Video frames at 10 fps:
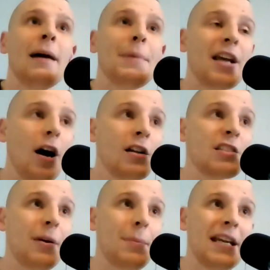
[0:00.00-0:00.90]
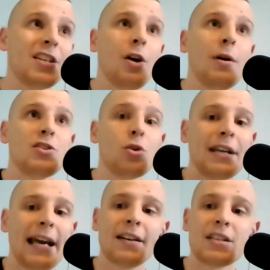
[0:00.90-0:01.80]
Because Fabinho and Jordan
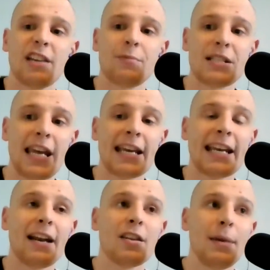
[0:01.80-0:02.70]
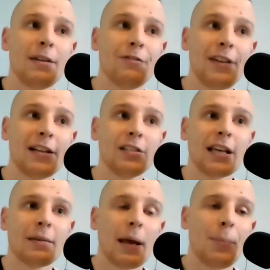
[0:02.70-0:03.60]
Henderson have been taken out of the midfield
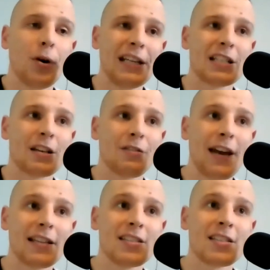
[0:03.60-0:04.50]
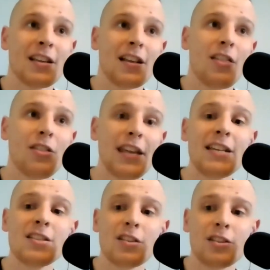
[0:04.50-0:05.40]
and put into defence,
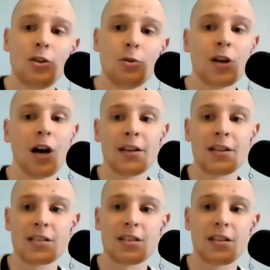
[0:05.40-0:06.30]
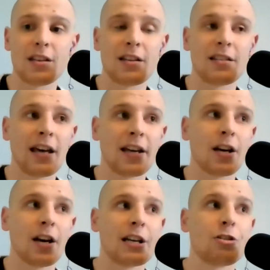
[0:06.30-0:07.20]
these are the two guys that
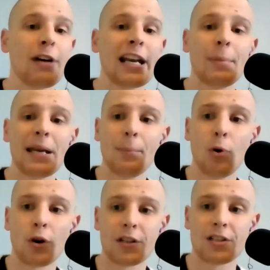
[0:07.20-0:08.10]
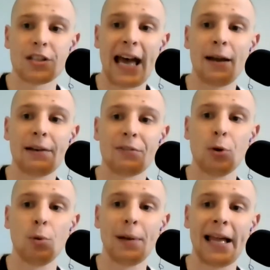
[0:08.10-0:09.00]
are incredibly important to how
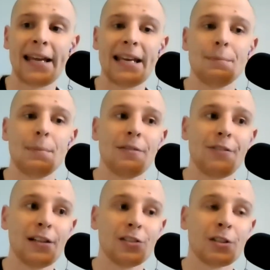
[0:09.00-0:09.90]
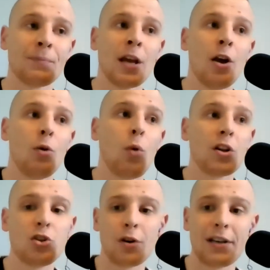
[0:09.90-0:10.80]
Liverpool play in midfield.
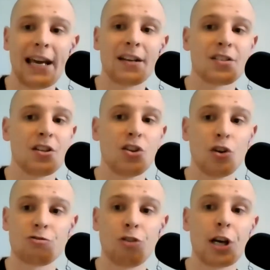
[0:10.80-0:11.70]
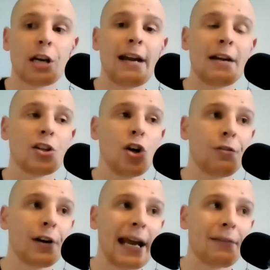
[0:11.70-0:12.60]
What Jordan Henderson does, running around,
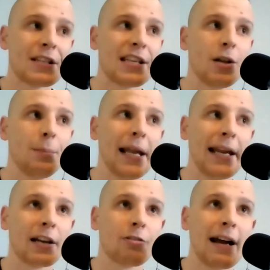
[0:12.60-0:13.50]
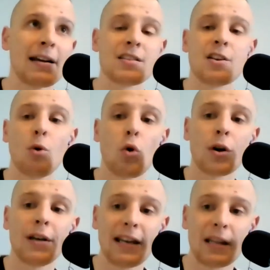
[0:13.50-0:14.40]
covering every single blade of grass,
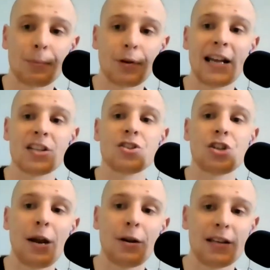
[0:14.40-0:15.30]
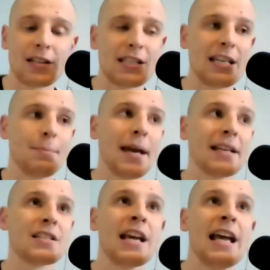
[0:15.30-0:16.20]
coordinating the press, shouting at his
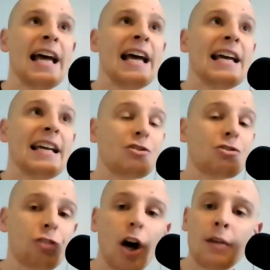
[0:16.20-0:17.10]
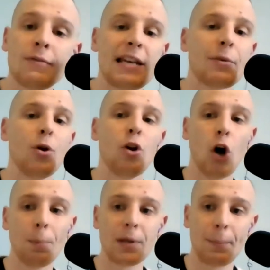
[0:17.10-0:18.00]
teammates, he drives Liverpool
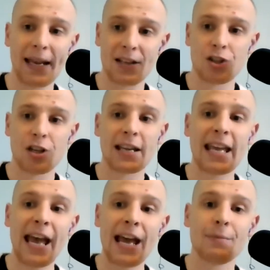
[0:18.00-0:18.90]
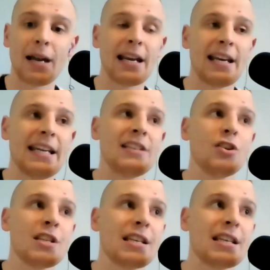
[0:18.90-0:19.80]
up the pitch again, and he
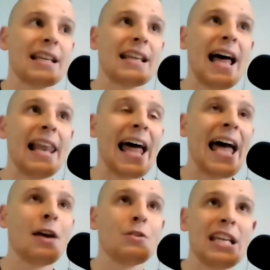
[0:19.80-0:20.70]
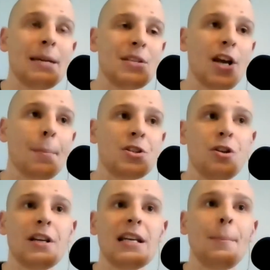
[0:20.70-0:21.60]
doesn't allow teams the
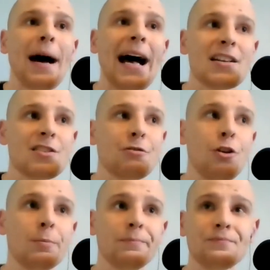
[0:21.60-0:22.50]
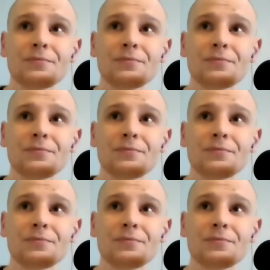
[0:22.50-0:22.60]
opportunity to pass through them.